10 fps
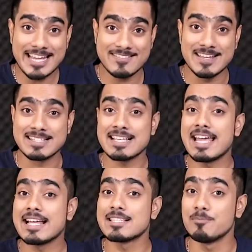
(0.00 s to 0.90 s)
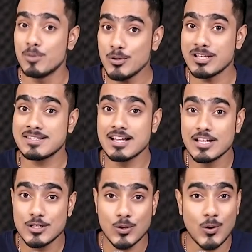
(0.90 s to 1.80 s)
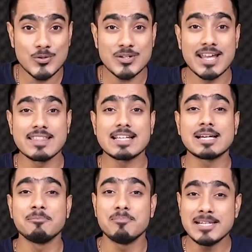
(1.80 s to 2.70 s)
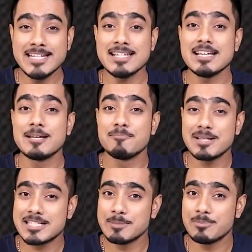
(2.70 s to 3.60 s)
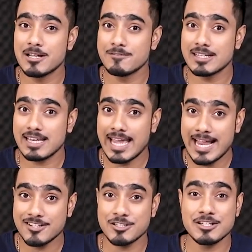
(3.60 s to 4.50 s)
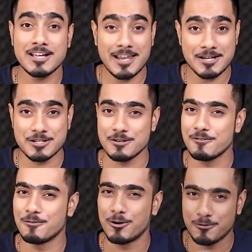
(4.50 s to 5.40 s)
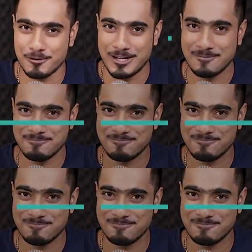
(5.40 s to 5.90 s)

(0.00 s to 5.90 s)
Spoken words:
get this, and as a bonus, you also get the complete Piximperfect Action Collection for free.